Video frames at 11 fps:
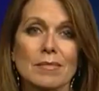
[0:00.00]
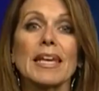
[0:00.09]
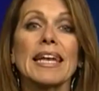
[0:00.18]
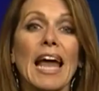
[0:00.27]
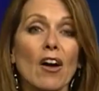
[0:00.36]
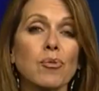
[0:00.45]

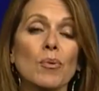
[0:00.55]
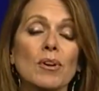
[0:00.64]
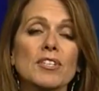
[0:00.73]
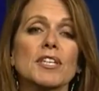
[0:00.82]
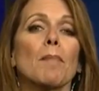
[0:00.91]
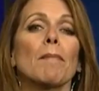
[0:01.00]
In
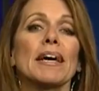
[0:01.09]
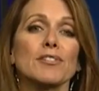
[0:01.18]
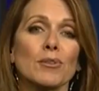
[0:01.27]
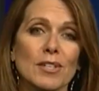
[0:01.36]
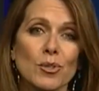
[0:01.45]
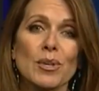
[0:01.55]
HealthWorks, a
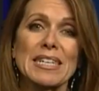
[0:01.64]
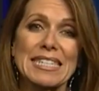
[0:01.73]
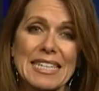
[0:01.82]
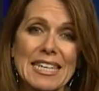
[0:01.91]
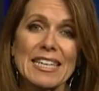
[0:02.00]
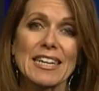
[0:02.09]
Metro Detroit
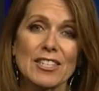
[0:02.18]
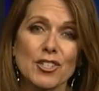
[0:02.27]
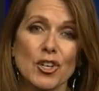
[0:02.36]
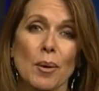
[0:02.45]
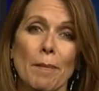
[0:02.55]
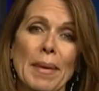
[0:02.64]

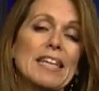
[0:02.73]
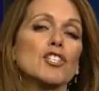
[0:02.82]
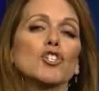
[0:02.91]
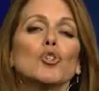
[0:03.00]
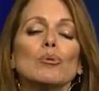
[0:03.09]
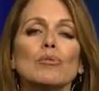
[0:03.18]
teenager makes
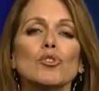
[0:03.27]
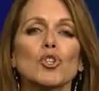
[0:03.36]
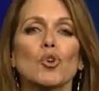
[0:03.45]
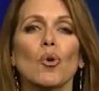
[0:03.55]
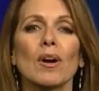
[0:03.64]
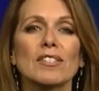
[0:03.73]
news
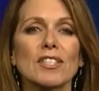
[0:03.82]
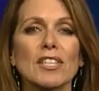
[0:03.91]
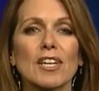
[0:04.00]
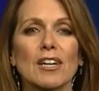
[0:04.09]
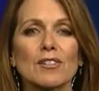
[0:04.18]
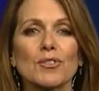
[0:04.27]
across the
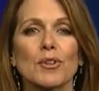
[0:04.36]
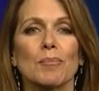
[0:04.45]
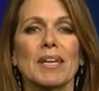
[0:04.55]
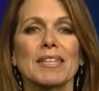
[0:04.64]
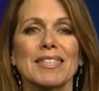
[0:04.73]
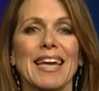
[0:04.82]
country
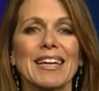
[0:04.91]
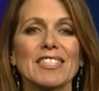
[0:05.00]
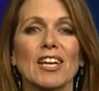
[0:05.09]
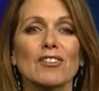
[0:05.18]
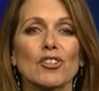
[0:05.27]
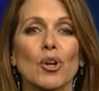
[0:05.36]
because he has to
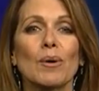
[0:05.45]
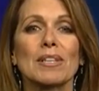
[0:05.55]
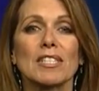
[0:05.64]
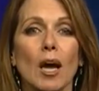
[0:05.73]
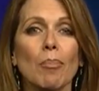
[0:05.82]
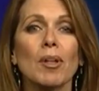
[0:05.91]
undergo a
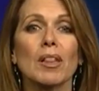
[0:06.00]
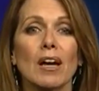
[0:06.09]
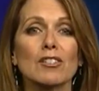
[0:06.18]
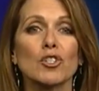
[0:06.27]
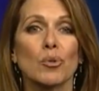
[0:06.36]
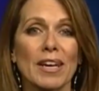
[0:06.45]
double
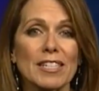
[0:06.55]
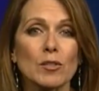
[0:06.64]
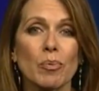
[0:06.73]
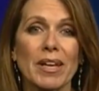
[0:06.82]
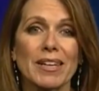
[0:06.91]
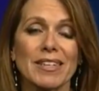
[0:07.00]
lung
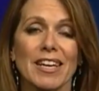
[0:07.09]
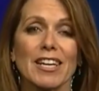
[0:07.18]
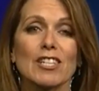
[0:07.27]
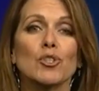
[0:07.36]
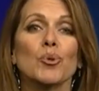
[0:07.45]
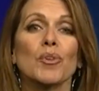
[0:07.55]
transplant
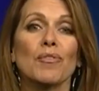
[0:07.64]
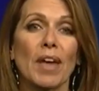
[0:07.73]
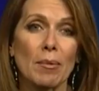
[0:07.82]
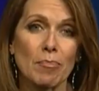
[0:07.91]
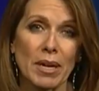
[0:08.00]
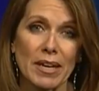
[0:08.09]
due to
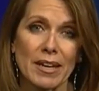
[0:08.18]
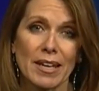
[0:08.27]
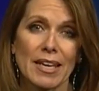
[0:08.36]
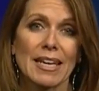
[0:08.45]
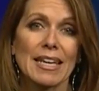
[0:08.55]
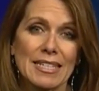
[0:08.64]
vaping.
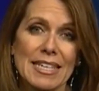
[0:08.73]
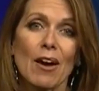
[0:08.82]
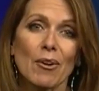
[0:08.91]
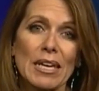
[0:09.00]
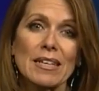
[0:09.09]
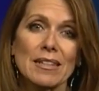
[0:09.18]
He's now
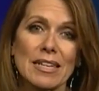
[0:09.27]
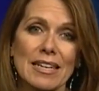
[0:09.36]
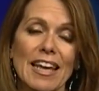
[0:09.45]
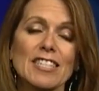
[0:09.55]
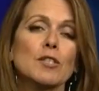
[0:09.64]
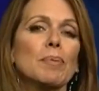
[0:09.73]
healing
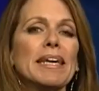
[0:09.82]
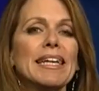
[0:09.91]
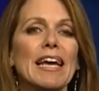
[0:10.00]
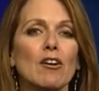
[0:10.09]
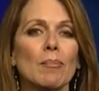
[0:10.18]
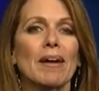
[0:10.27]
and speaking
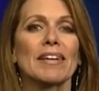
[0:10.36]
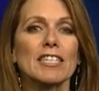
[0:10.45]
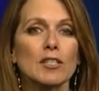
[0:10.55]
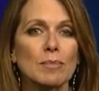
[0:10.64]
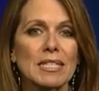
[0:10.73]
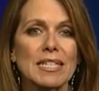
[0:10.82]
out about
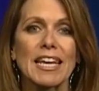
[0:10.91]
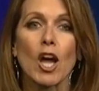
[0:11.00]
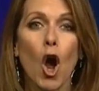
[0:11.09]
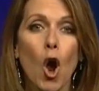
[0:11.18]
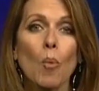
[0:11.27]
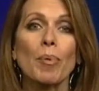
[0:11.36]
his mistake,
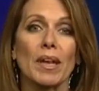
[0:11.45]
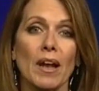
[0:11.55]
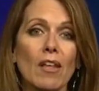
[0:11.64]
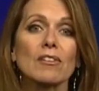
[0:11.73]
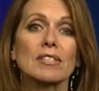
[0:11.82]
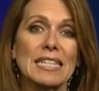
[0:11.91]
hoping
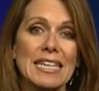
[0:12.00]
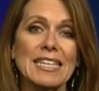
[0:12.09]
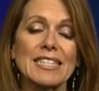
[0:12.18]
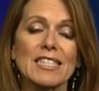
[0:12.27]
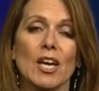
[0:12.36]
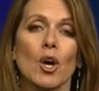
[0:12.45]
other
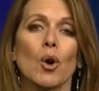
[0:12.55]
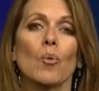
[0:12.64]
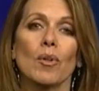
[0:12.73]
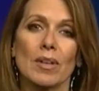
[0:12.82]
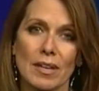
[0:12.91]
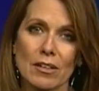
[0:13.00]
teens
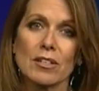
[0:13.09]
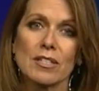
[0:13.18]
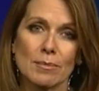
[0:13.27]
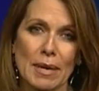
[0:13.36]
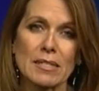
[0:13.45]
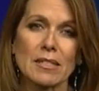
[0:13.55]
will hear
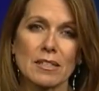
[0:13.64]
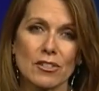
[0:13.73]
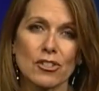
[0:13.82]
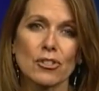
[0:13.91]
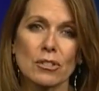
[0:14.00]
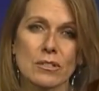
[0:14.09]
his
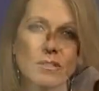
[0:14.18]
message.